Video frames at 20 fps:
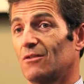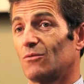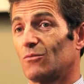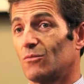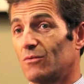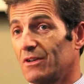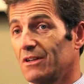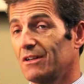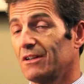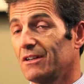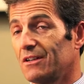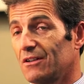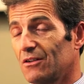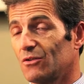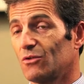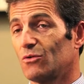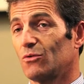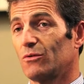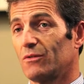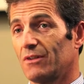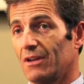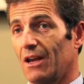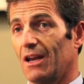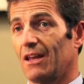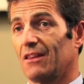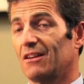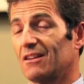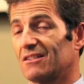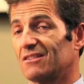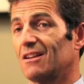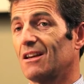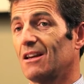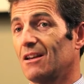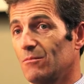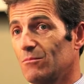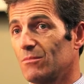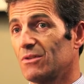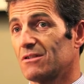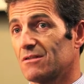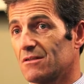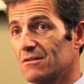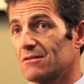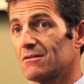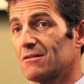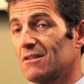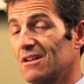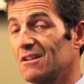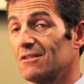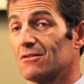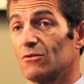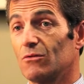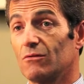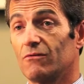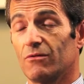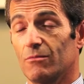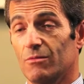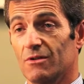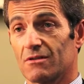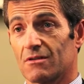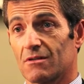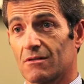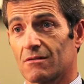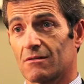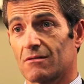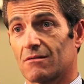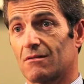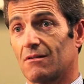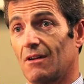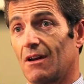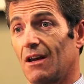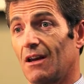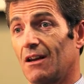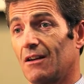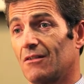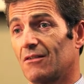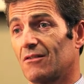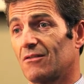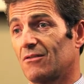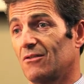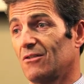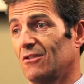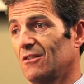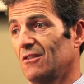Really good ethics in business is good for business, and